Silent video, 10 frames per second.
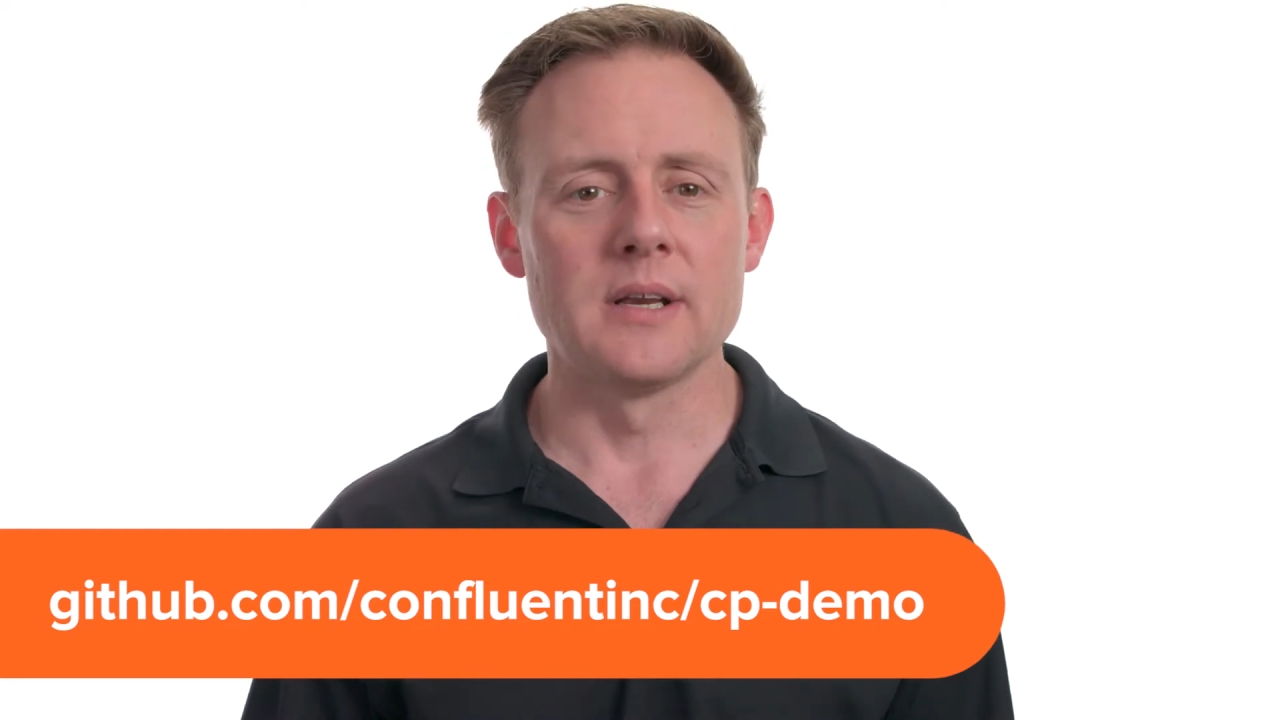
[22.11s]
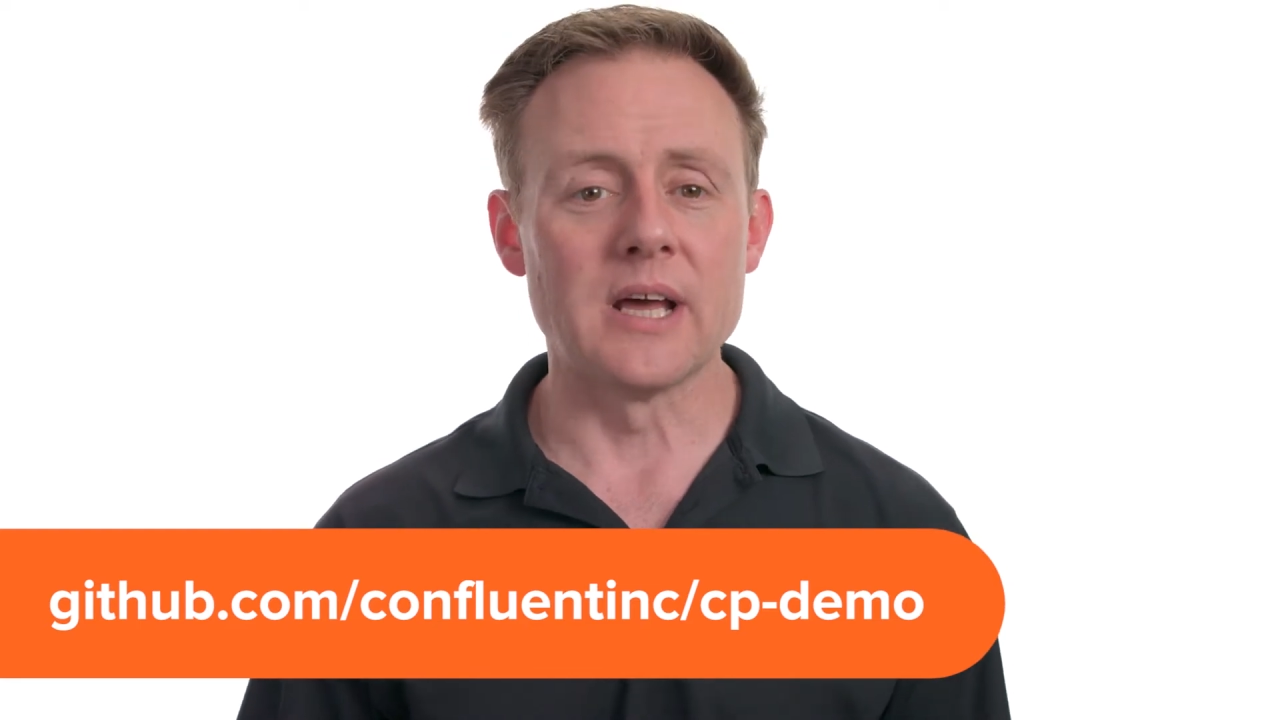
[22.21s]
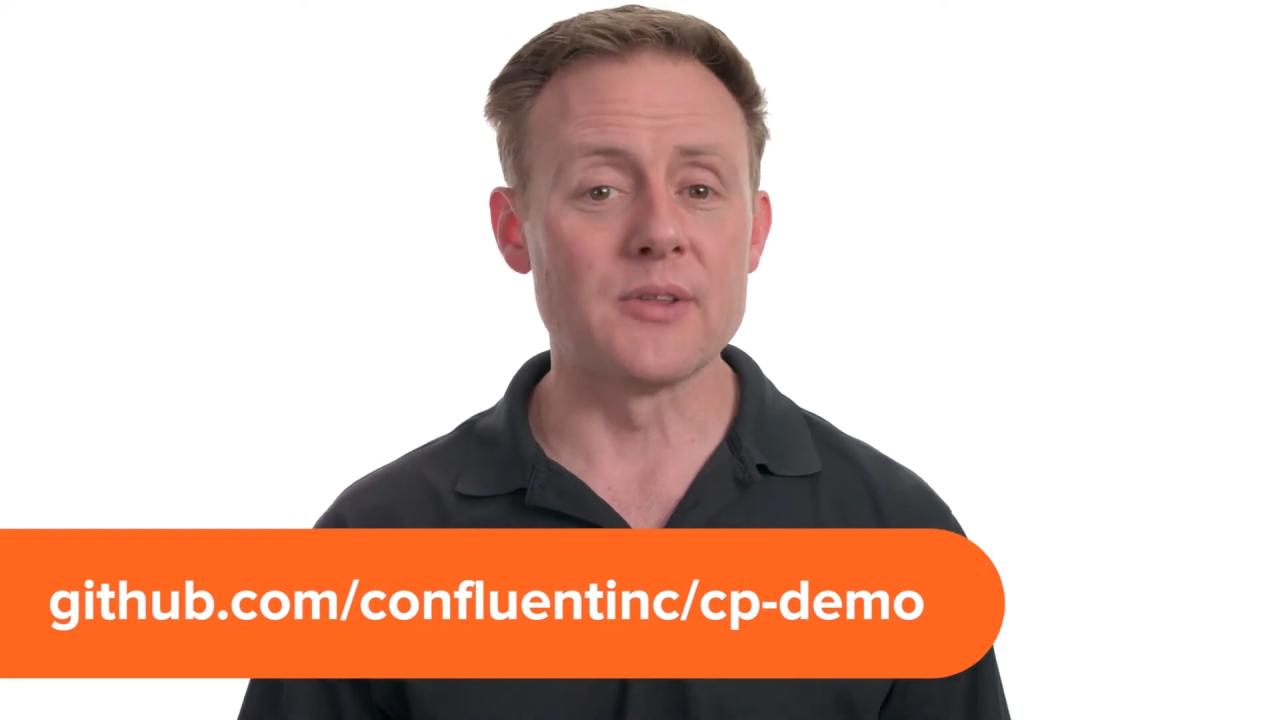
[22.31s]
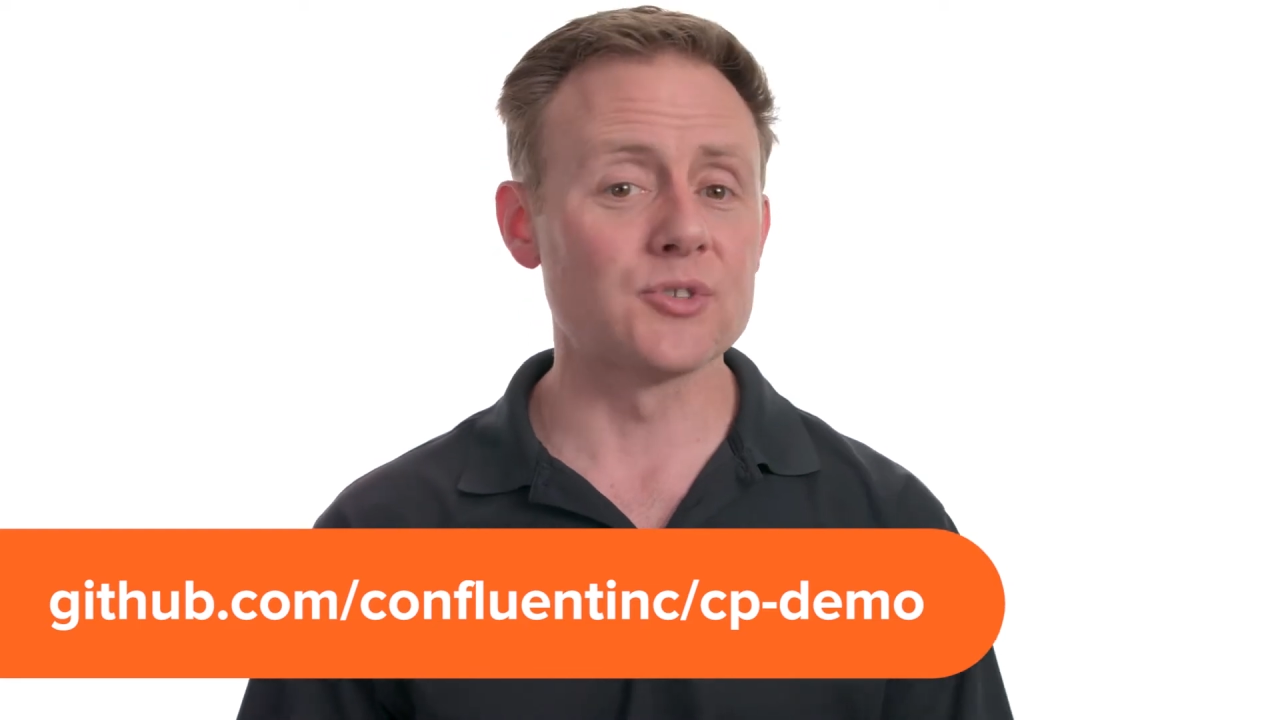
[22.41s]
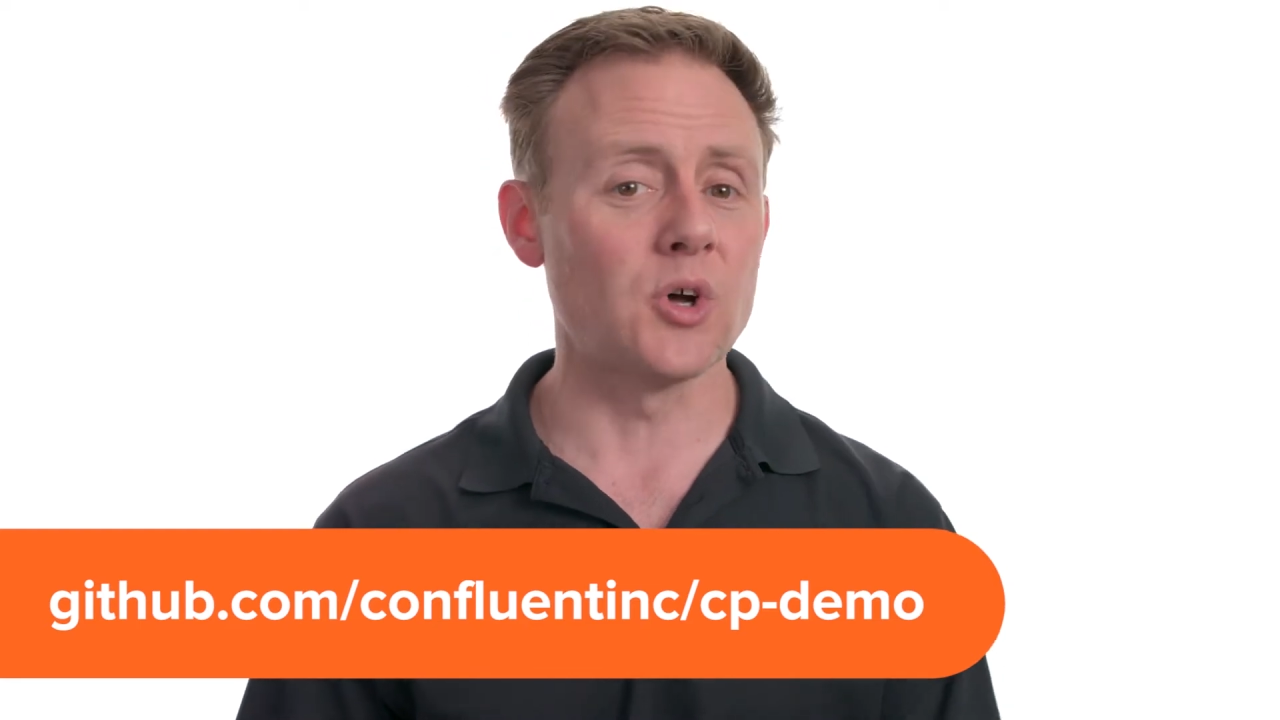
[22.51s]

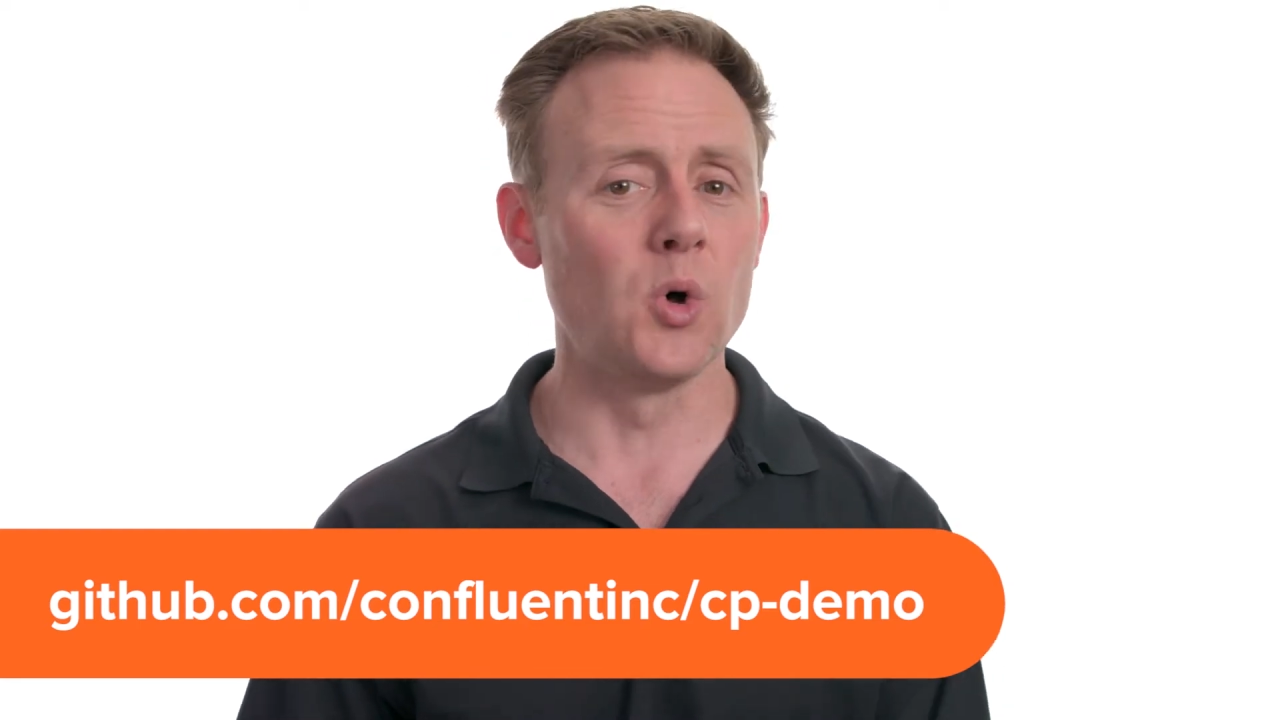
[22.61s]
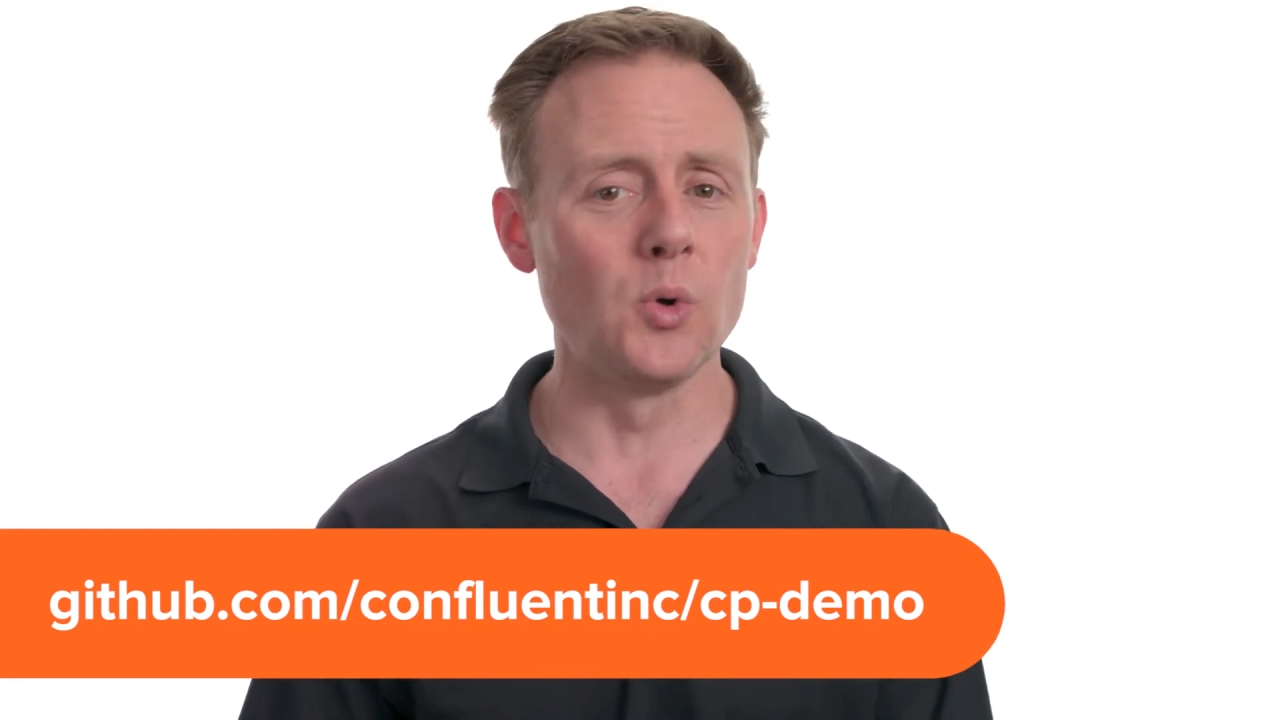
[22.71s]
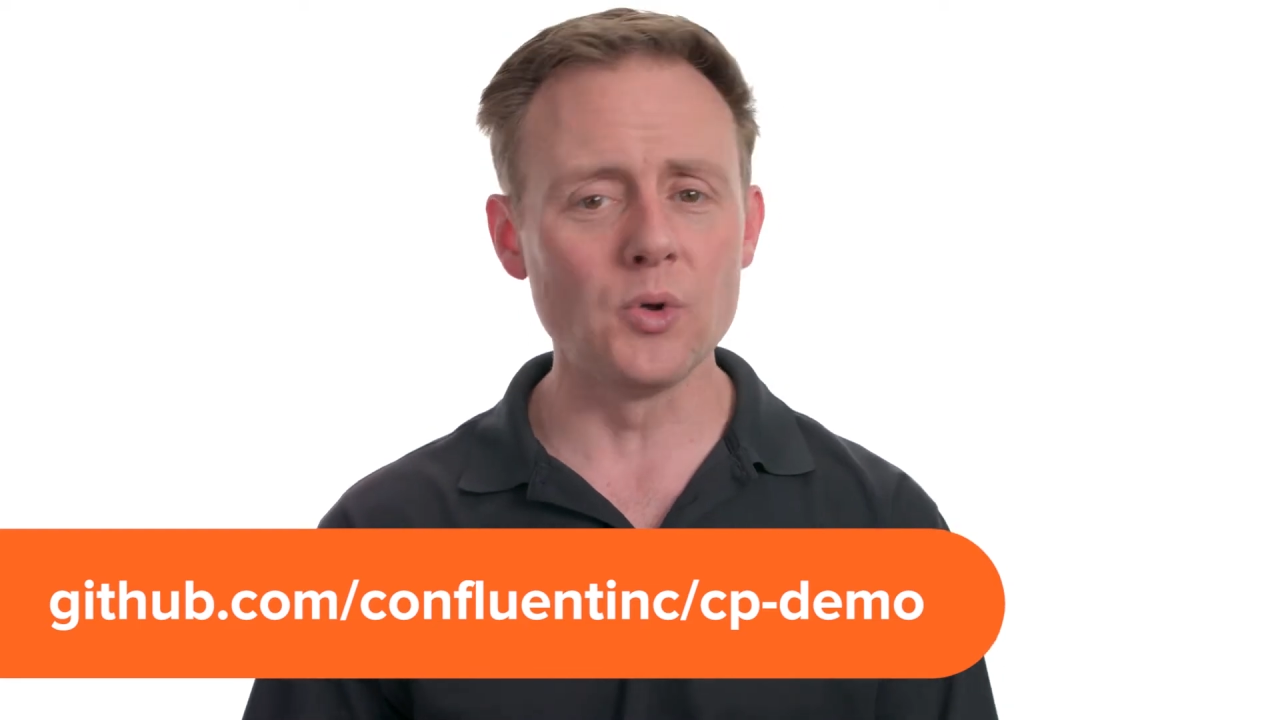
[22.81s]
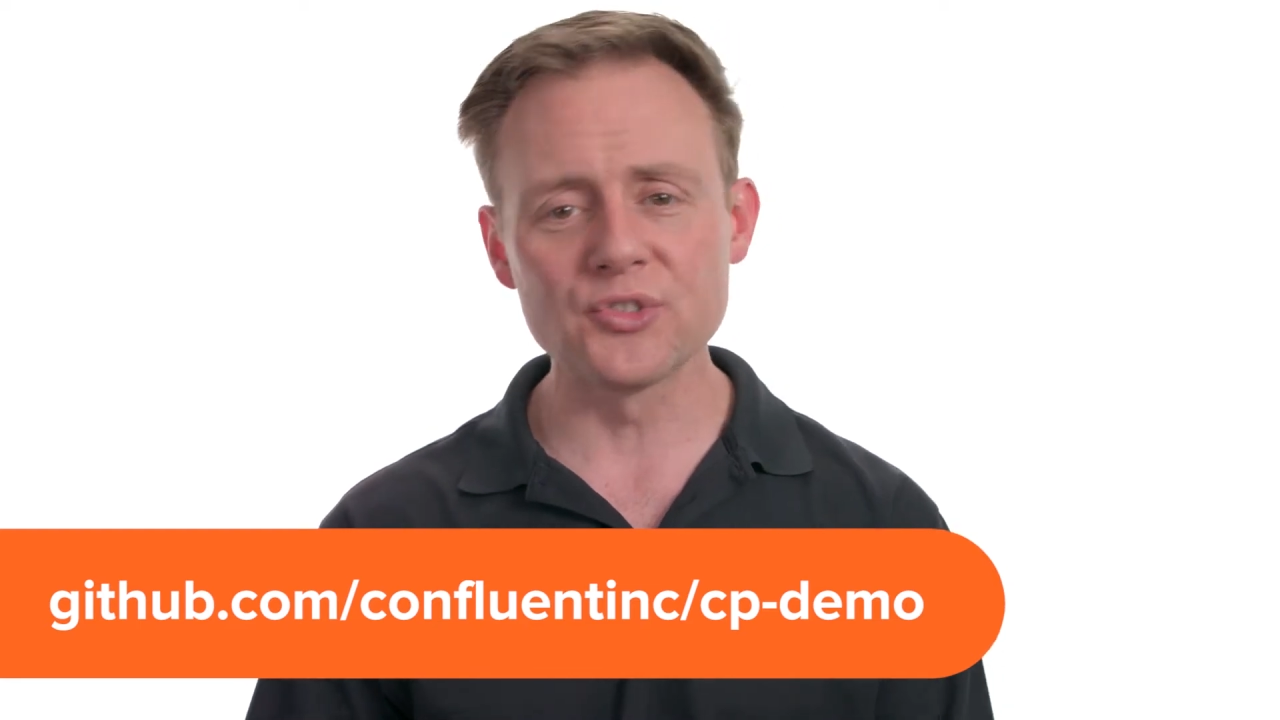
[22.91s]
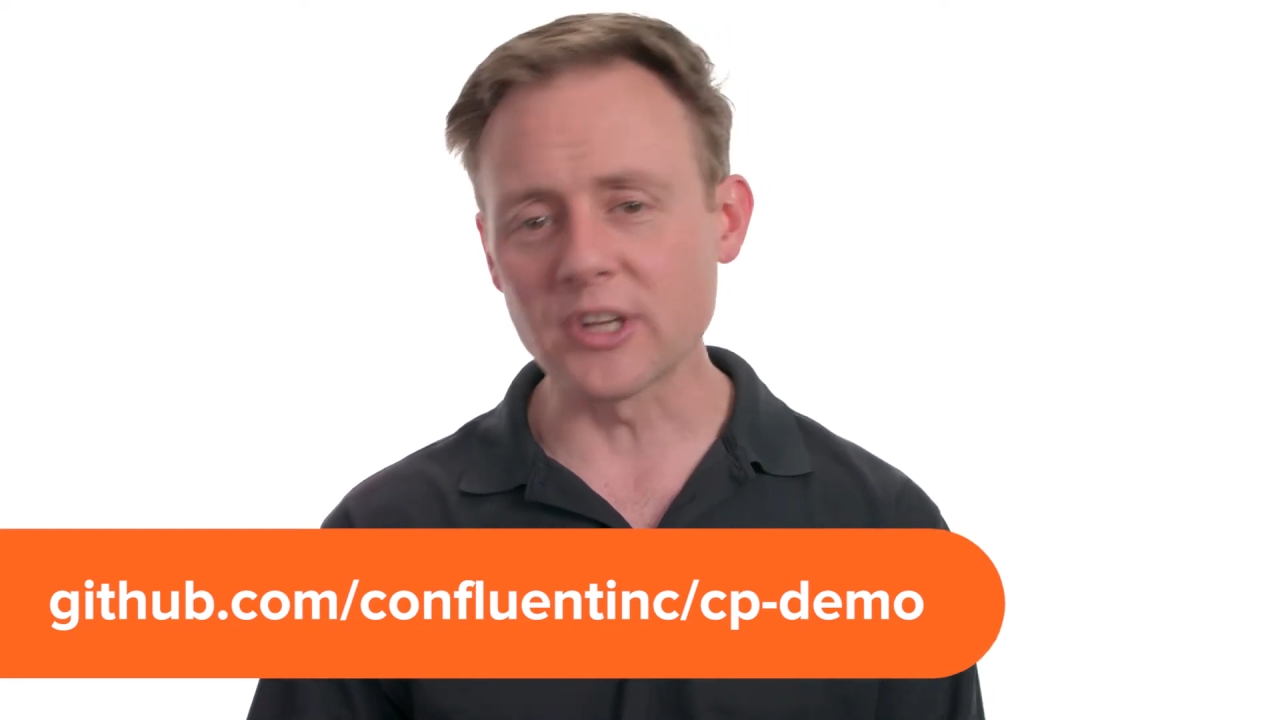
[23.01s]
Now, there's a whole